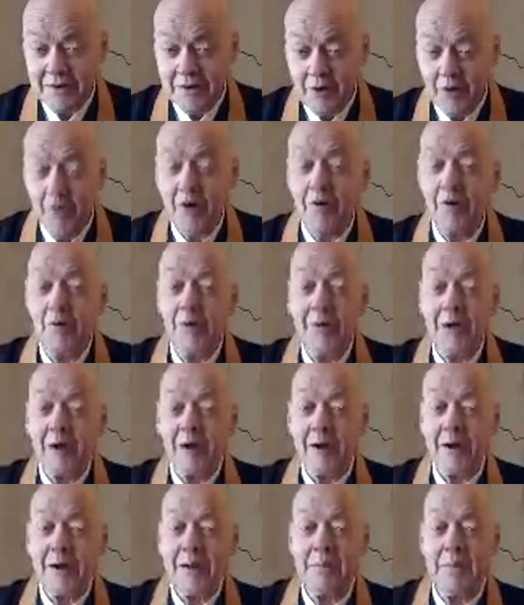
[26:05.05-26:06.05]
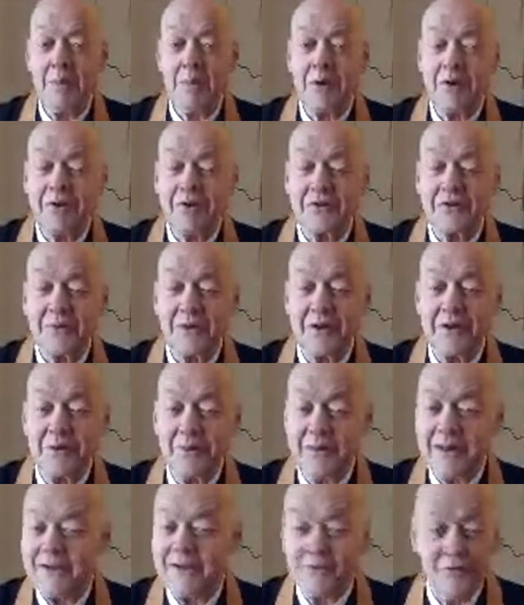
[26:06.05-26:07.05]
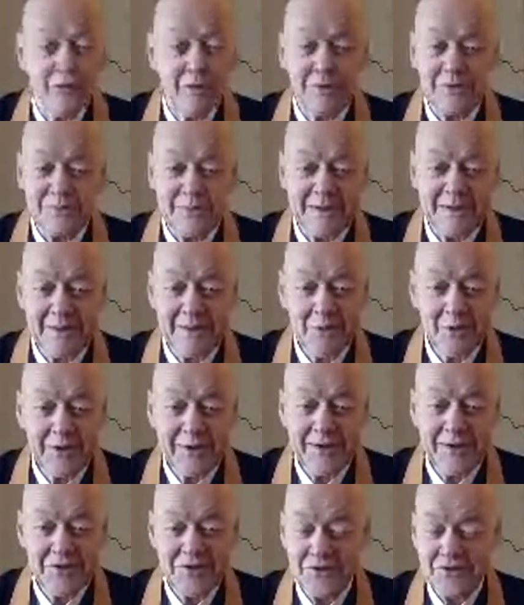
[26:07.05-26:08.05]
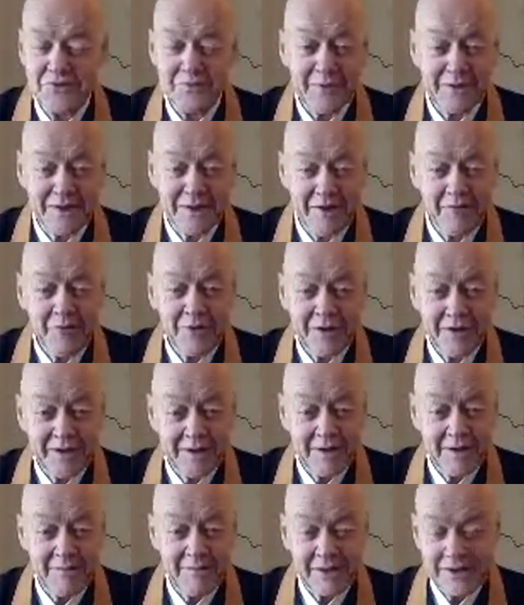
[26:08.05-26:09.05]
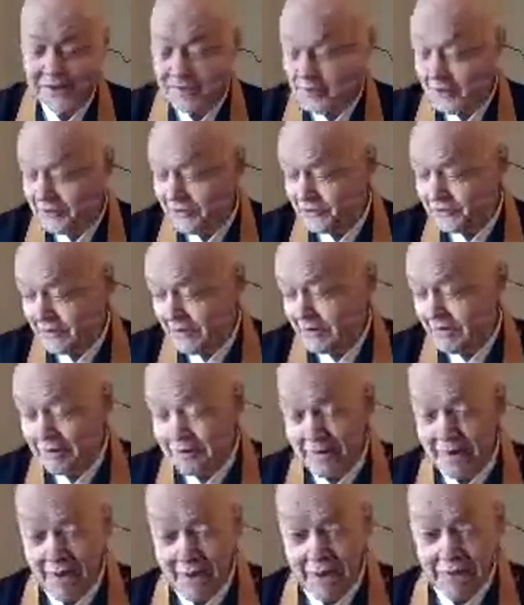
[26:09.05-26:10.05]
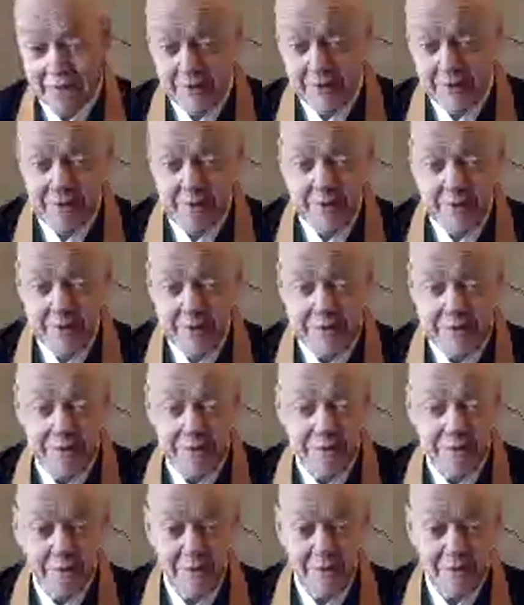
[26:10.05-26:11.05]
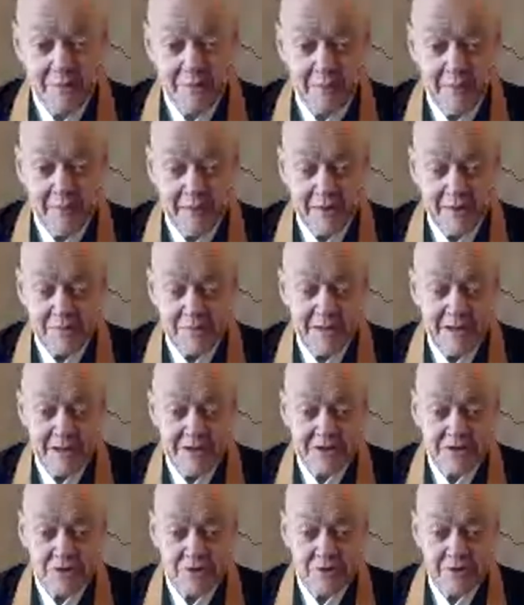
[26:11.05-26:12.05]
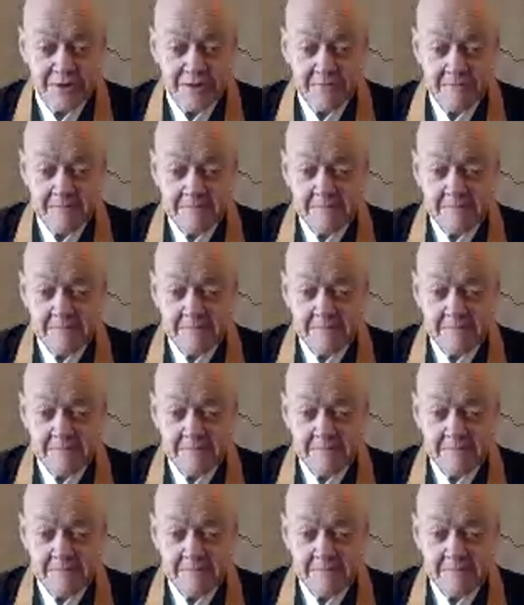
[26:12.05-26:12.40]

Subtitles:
Or what? Let me put it this way: you realize you've always been liberated. You've just been covering it up because you're scared to death. At least that's my story.